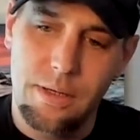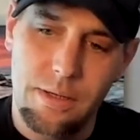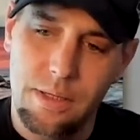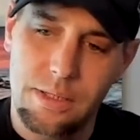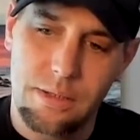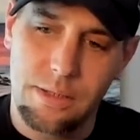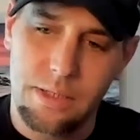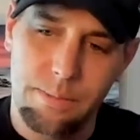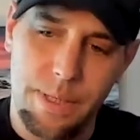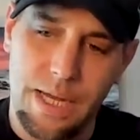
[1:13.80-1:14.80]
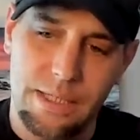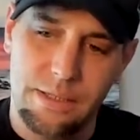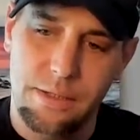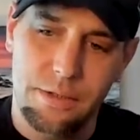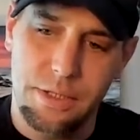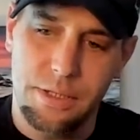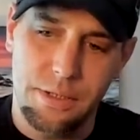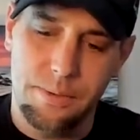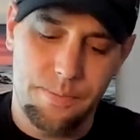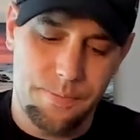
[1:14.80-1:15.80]
Let's look at the past energy
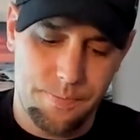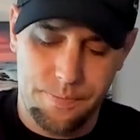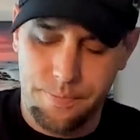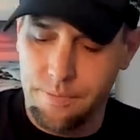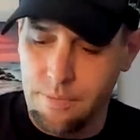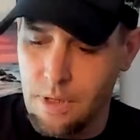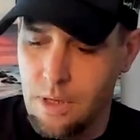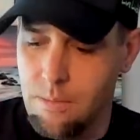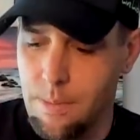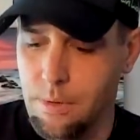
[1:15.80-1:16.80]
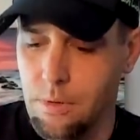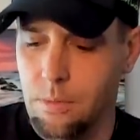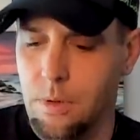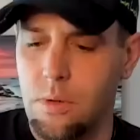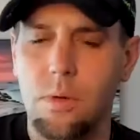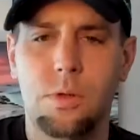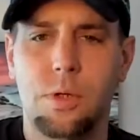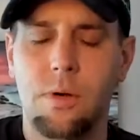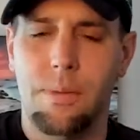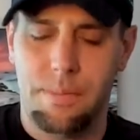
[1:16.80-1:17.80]
here. Ba-boom. Ooh,
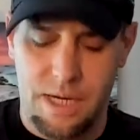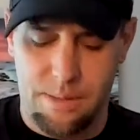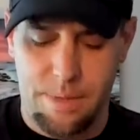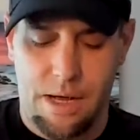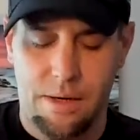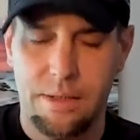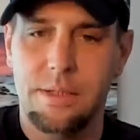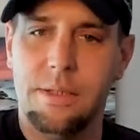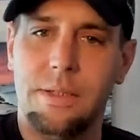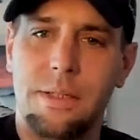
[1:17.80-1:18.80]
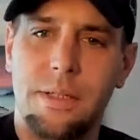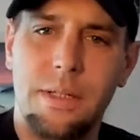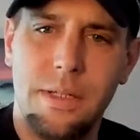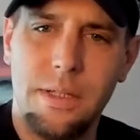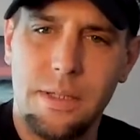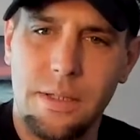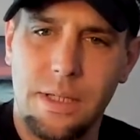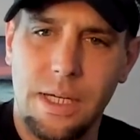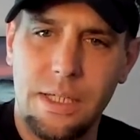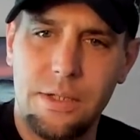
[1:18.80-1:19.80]
two of them came out.
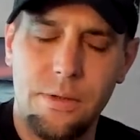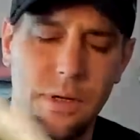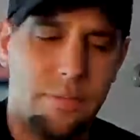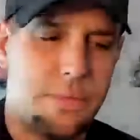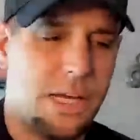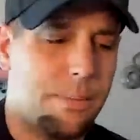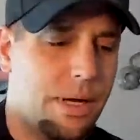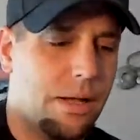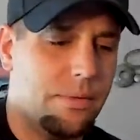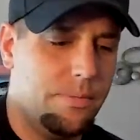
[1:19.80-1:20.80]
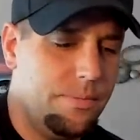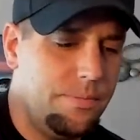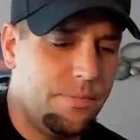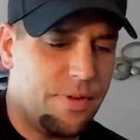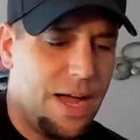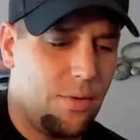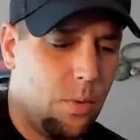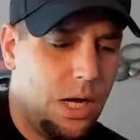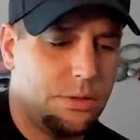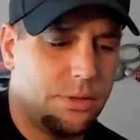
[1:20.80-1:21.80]
Okay, two of them came out. Five of
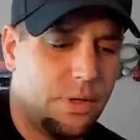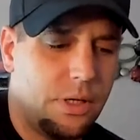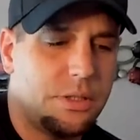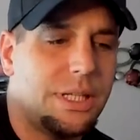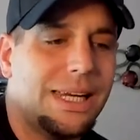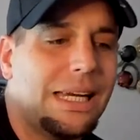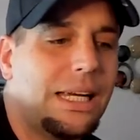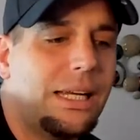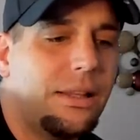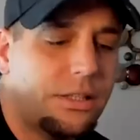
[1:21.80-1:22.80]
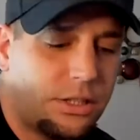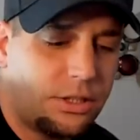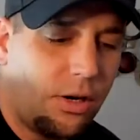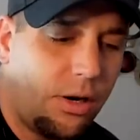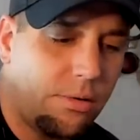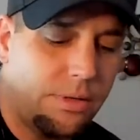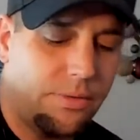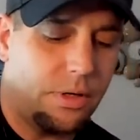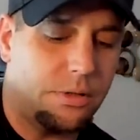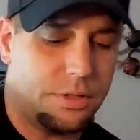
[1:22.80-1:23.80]
Wands reversed and the Star
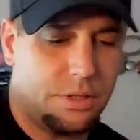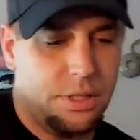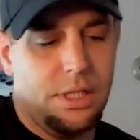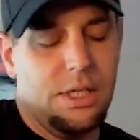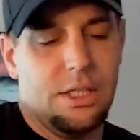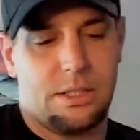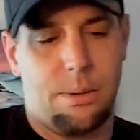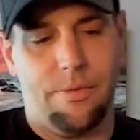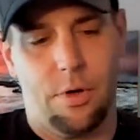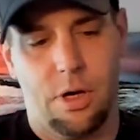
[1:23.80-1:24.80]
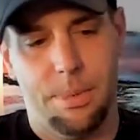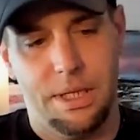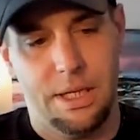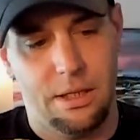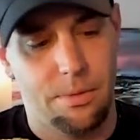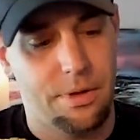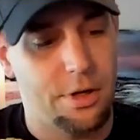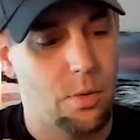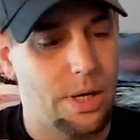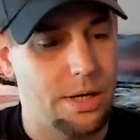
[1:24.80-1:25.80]
reversed. Some of you could have been dealing with an
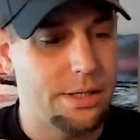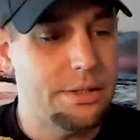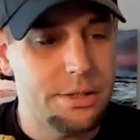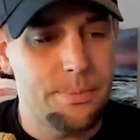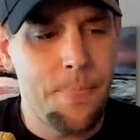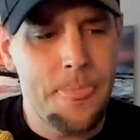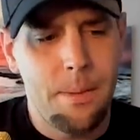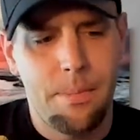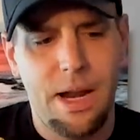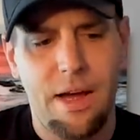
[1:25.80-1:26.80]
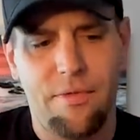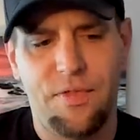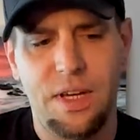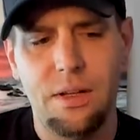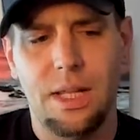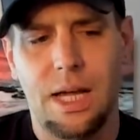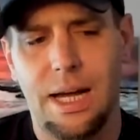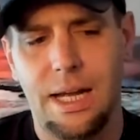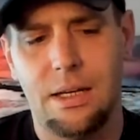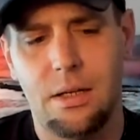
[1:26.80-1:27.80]
Aquarius, but I feel
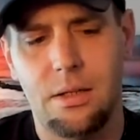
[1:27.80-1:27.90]
like